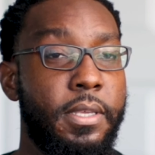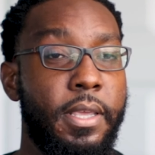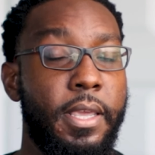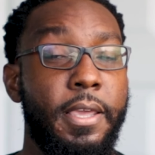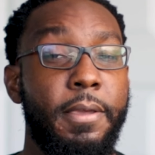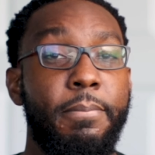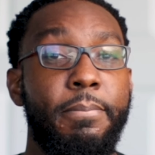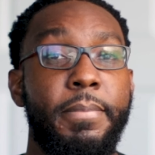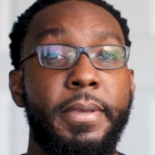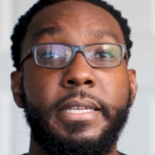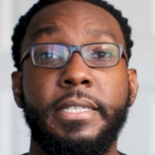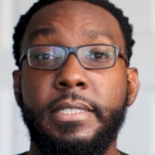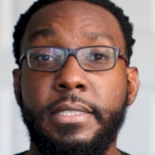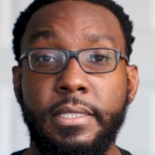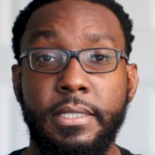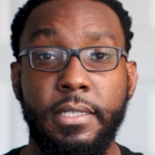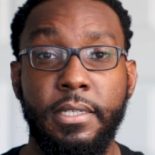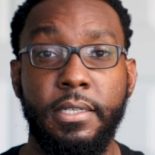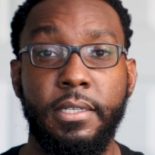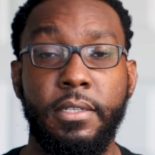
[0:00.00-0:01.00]

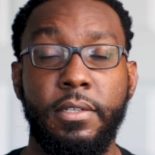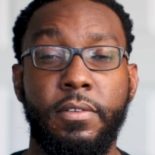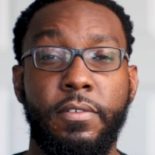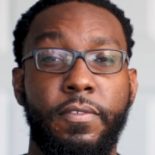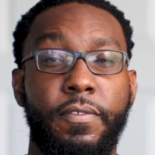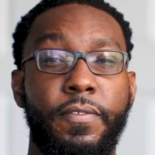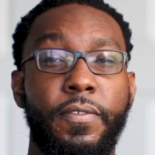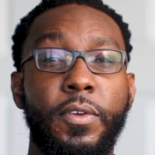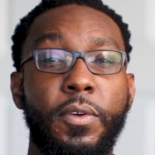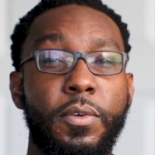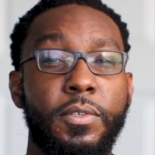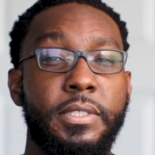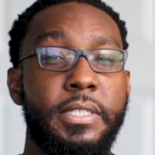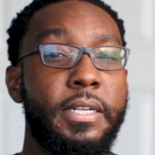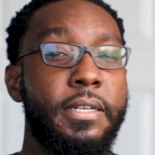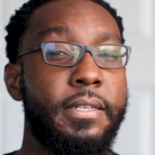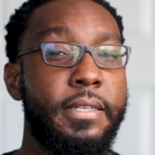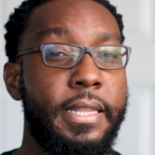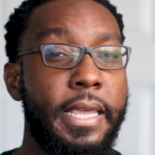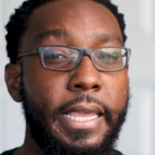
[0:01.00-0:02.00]
ambition fuels
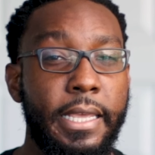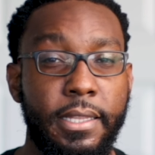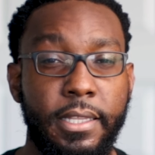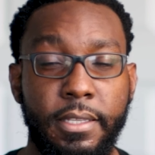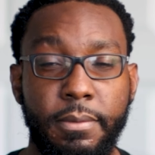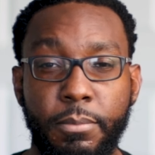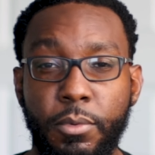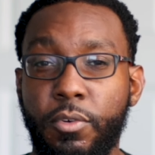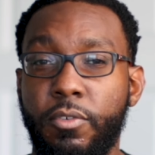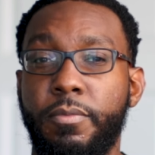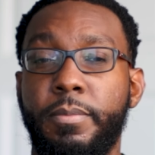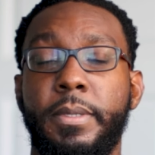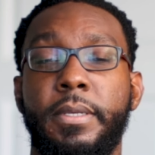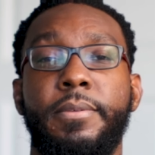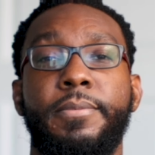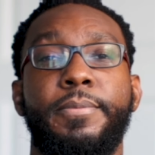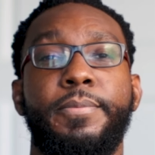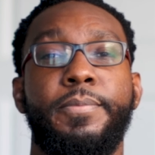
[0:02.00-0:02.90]
their daily movement.